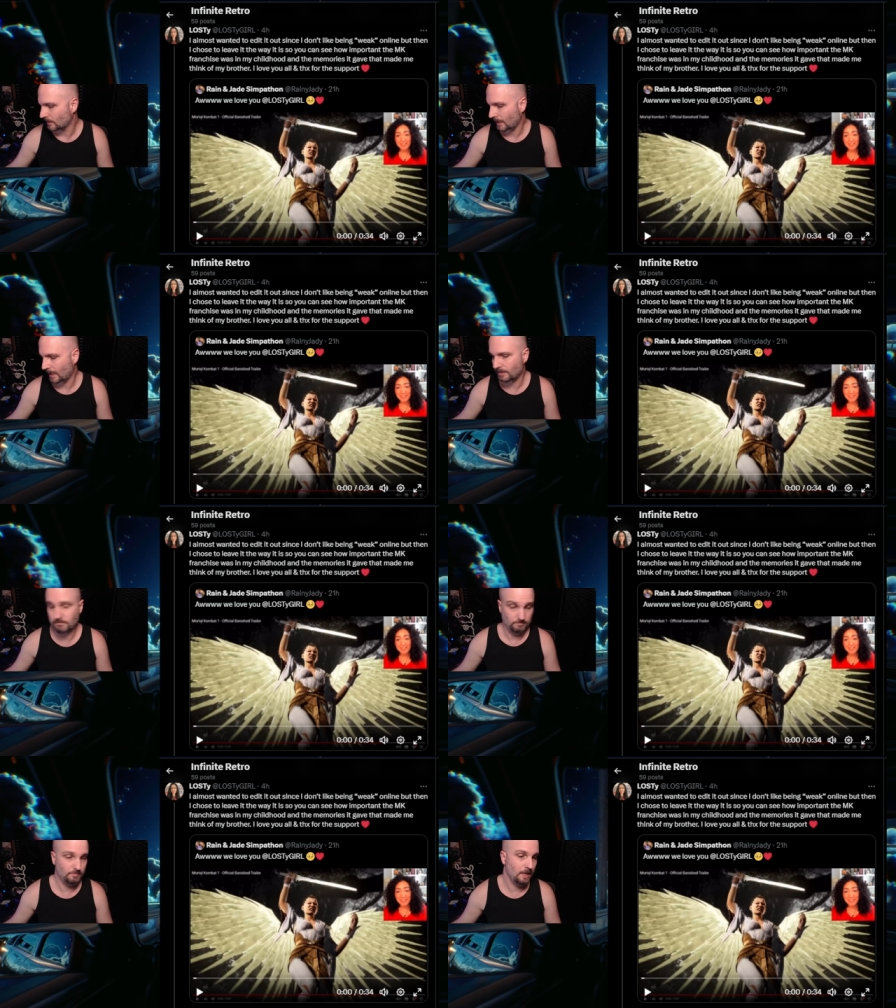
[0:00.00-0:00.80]

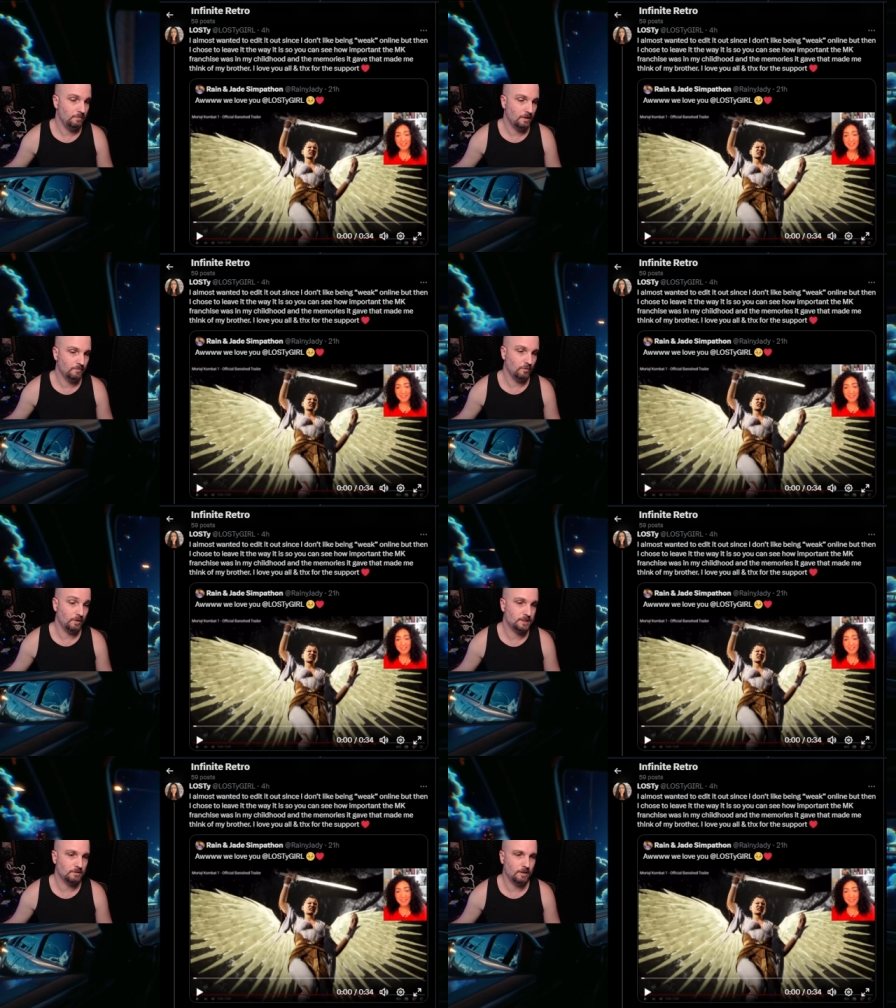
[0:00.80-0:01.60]
And maybe I've
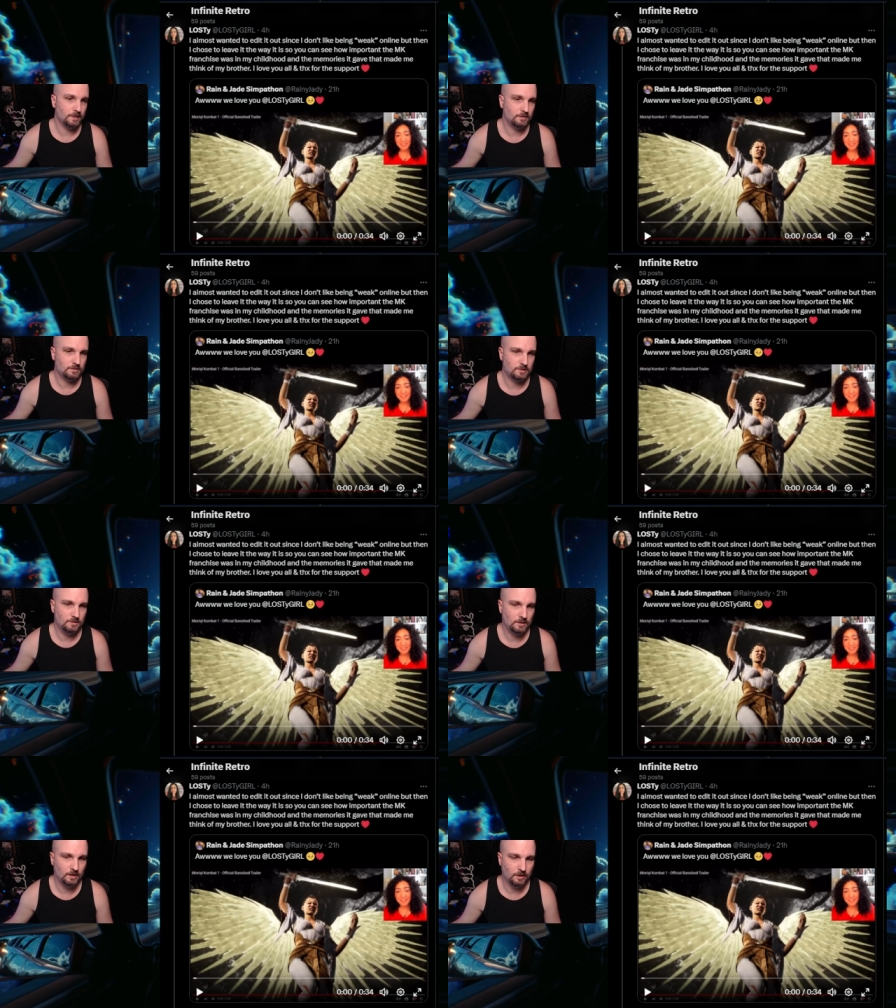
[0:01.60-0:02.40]
always liked,
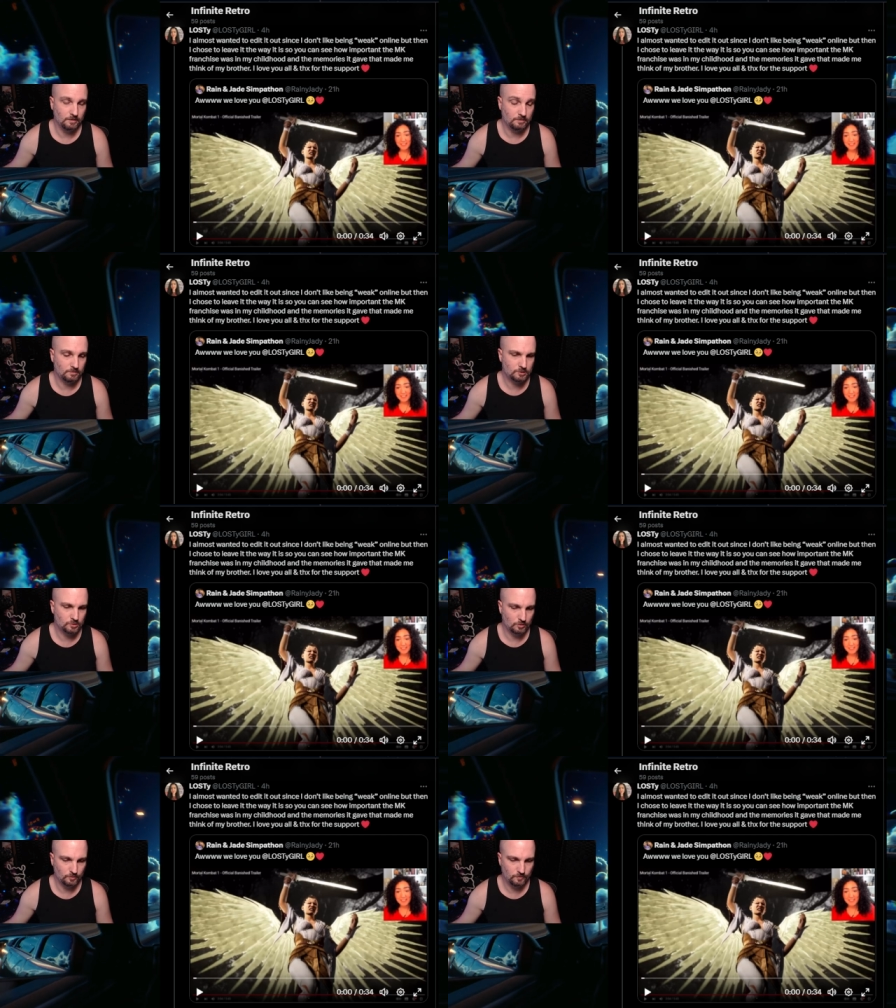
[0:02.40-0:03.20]
you know, the
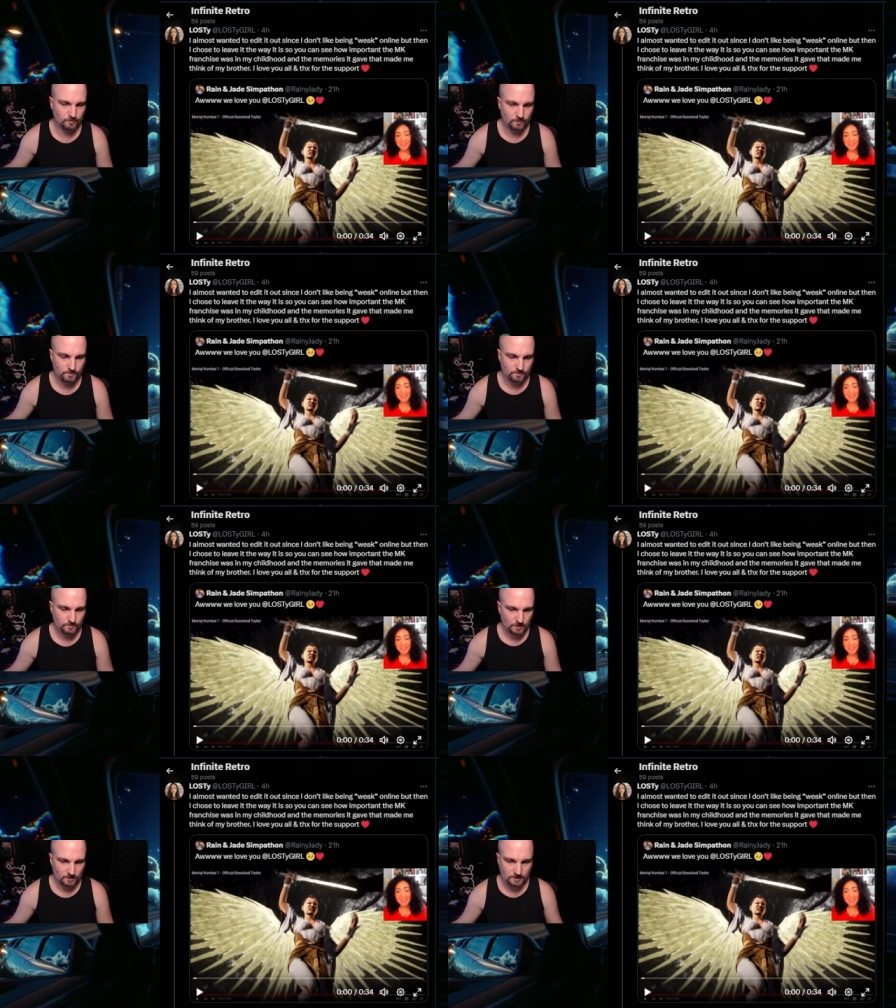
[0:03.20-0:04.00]
sort of
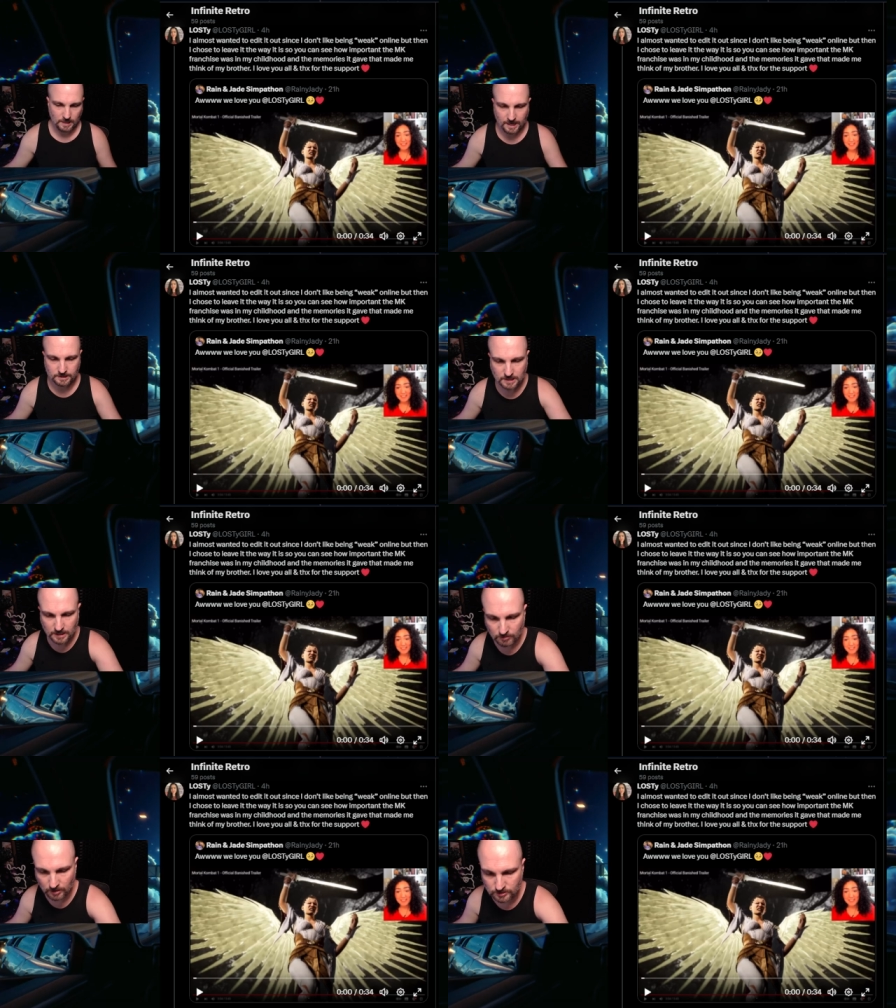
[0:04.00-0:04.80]
the
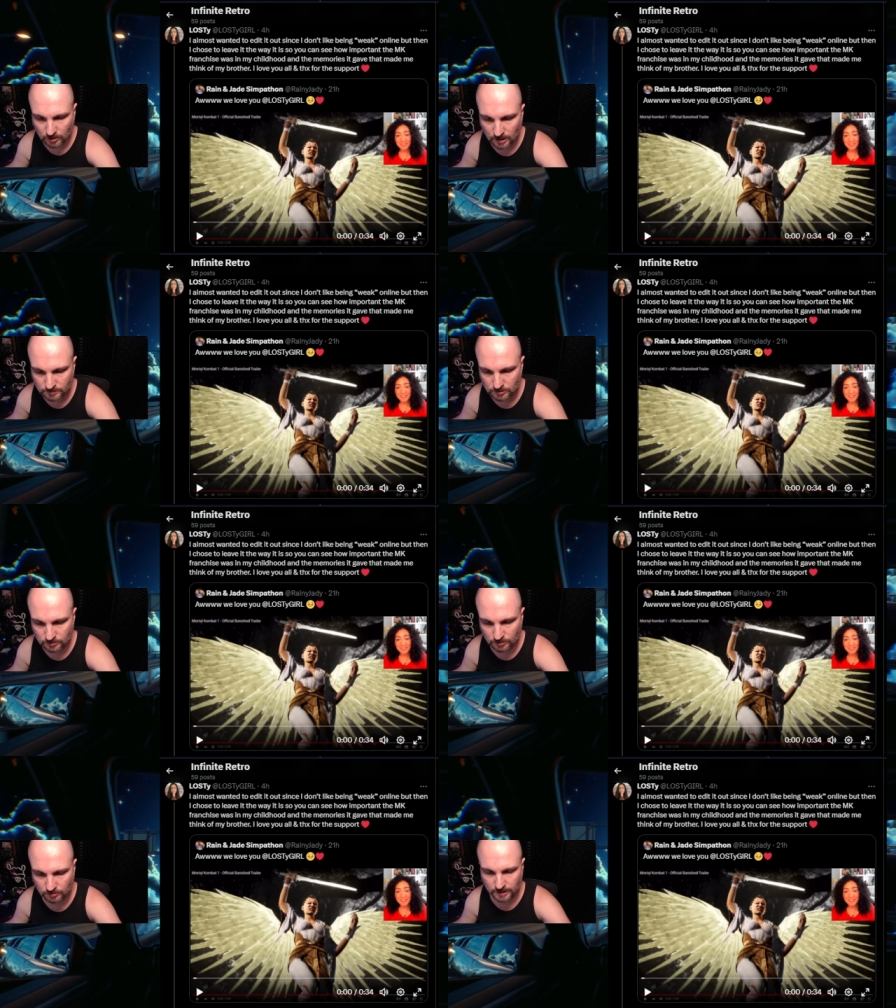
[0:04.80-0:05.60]
anti-hero type to a
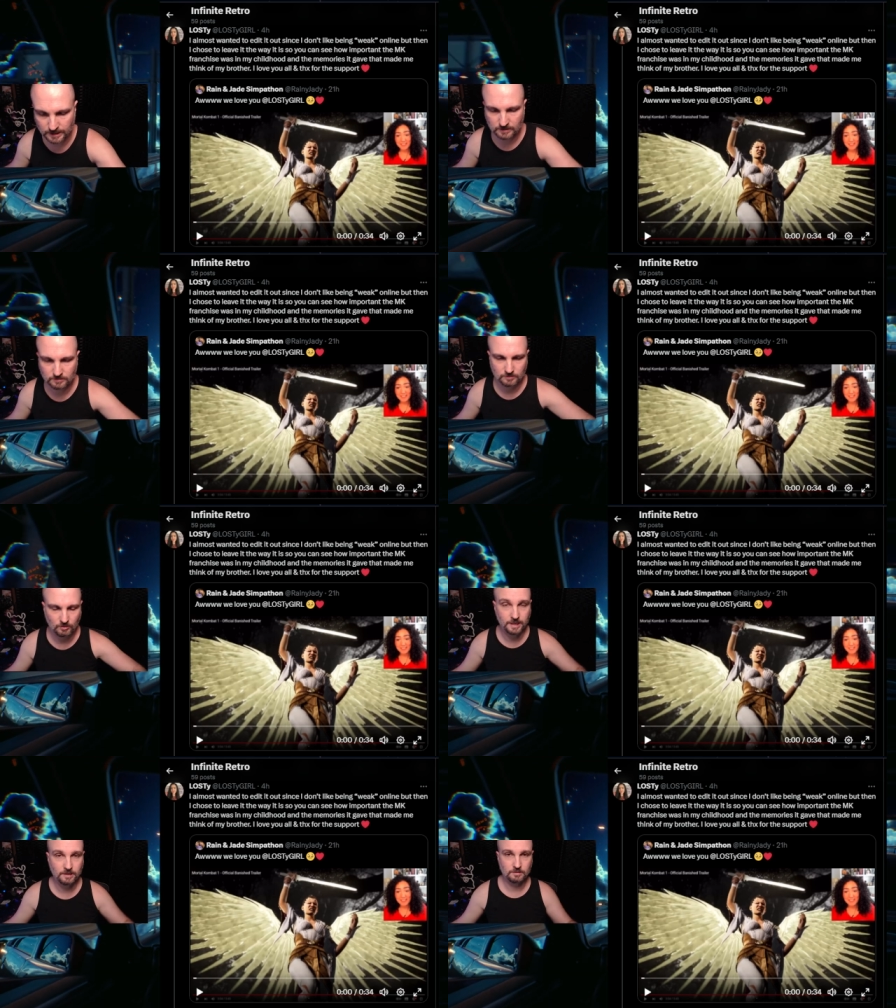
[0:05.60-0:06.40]
degree,
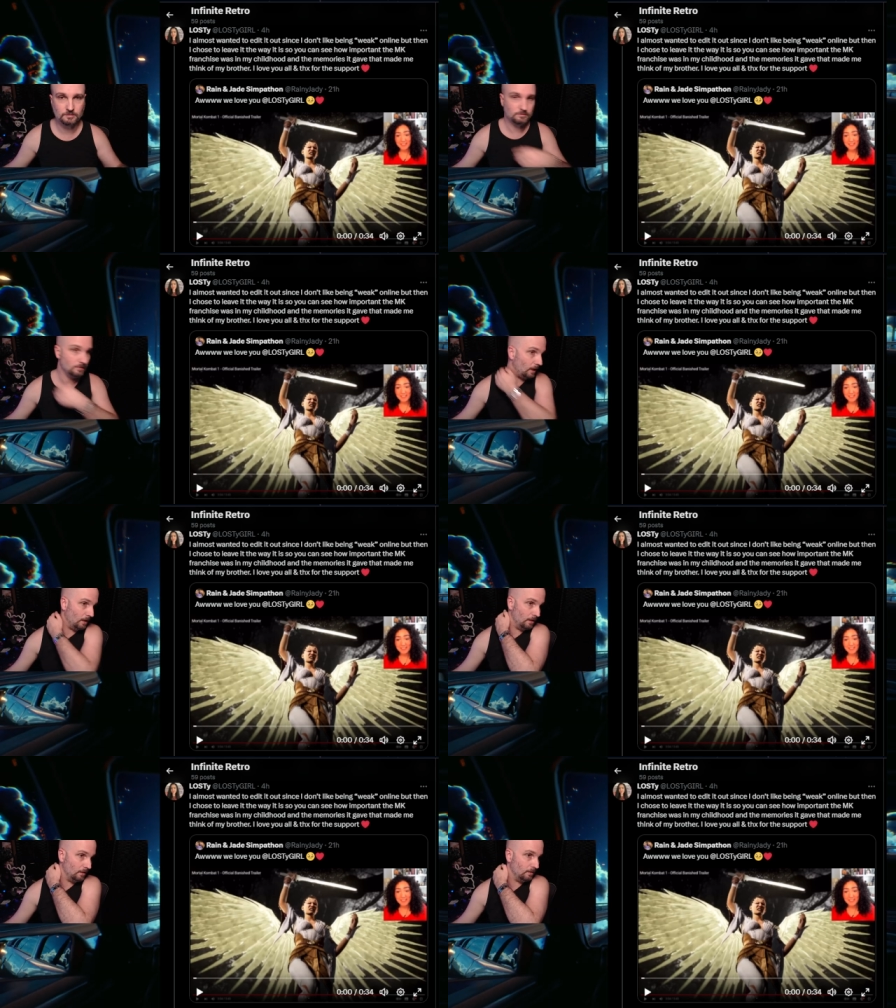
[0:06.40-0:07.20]
like
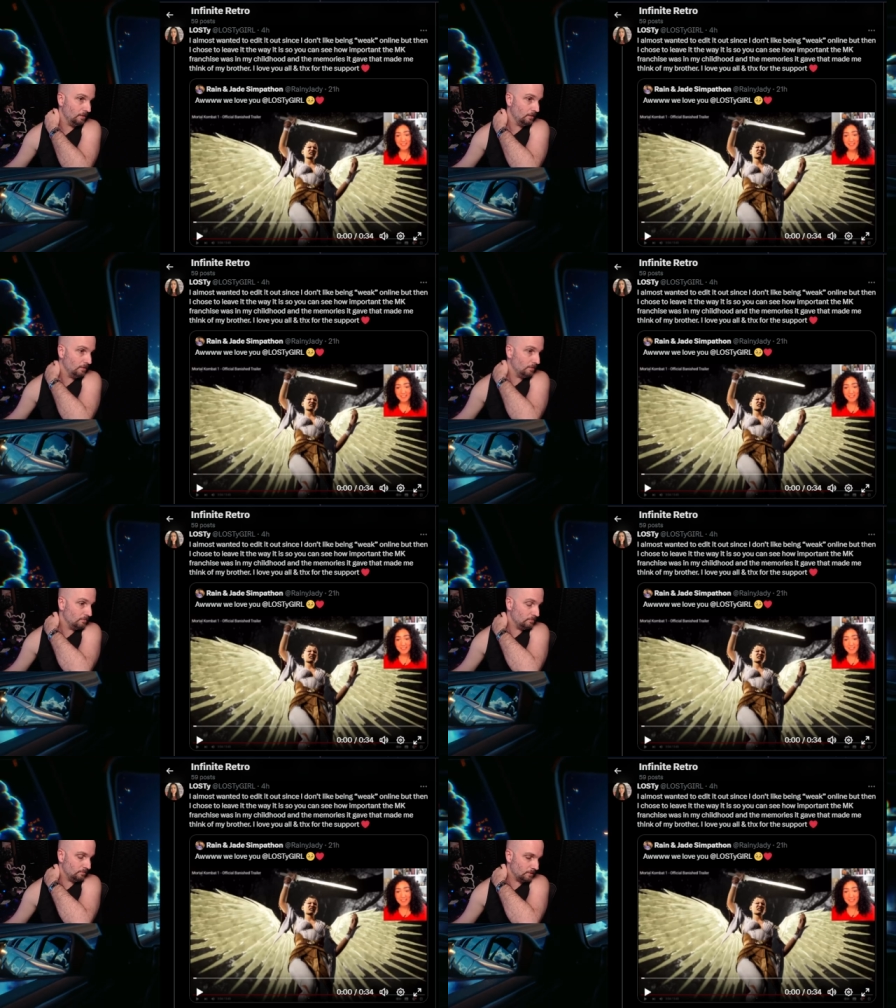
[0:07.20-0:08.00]
Eric
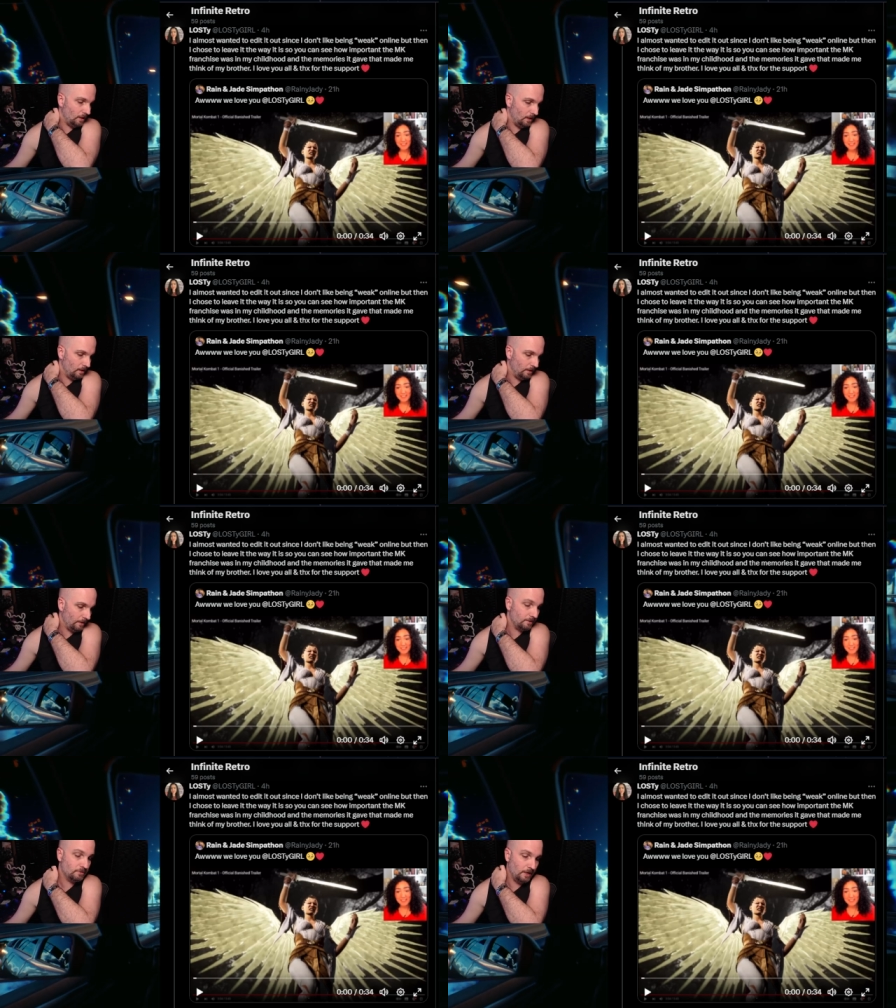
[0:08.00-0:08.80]

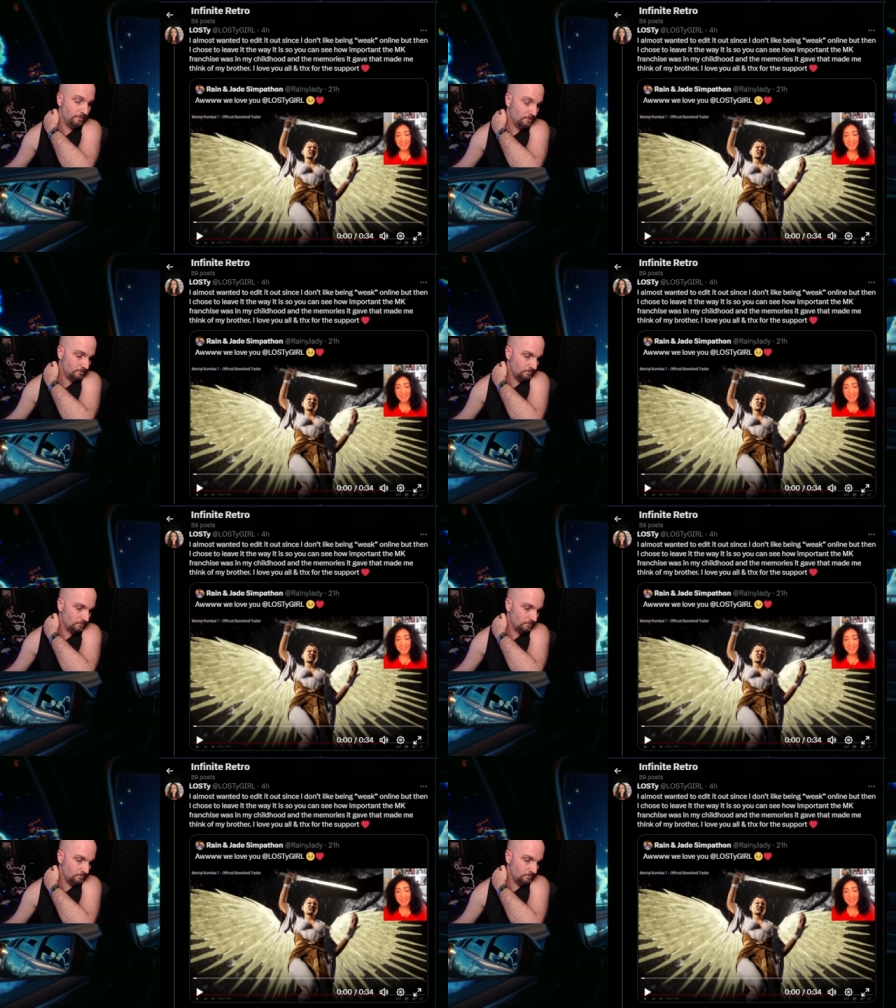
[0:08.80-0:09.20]
Draven,